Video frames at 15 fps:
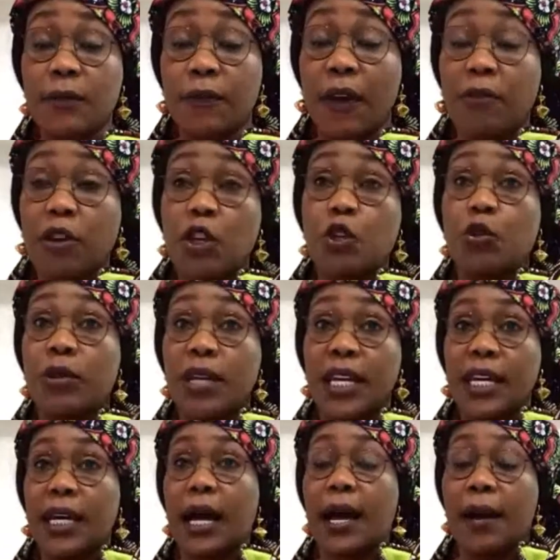this very
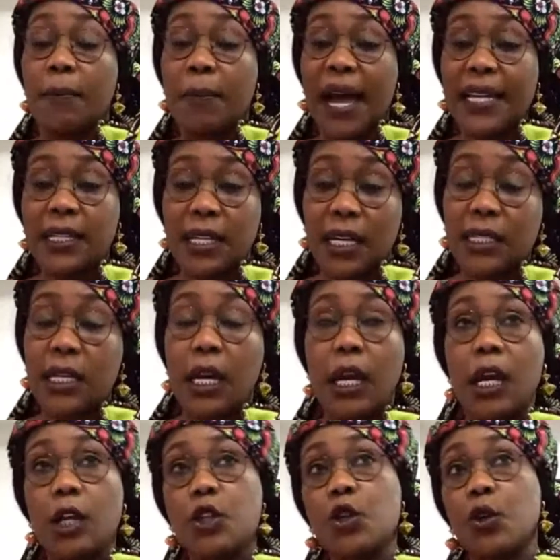unique mandate
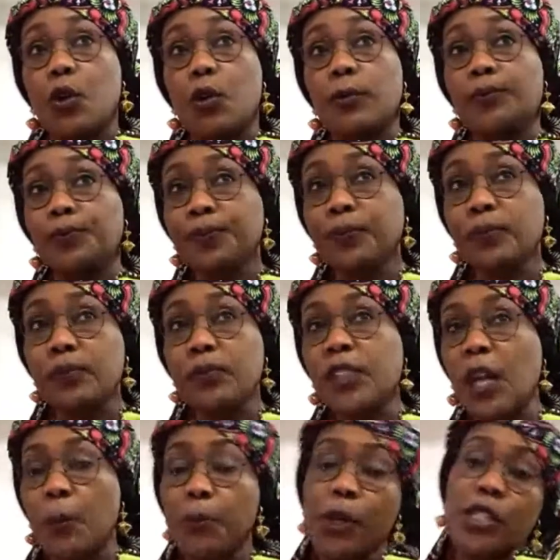to
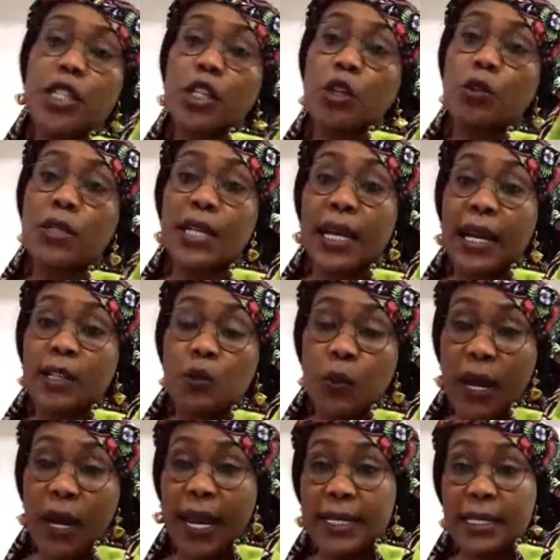prosecute and as
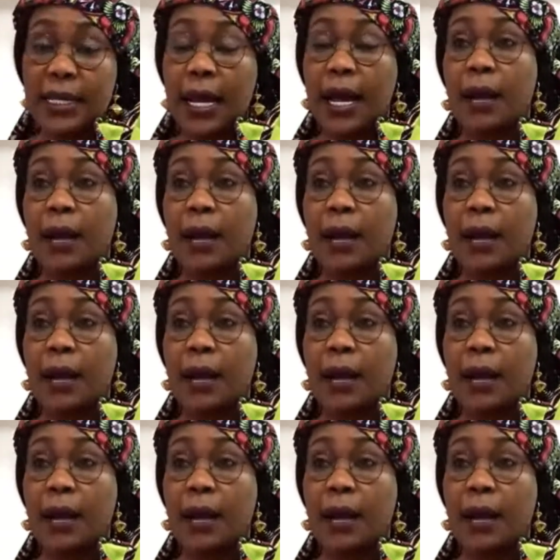well as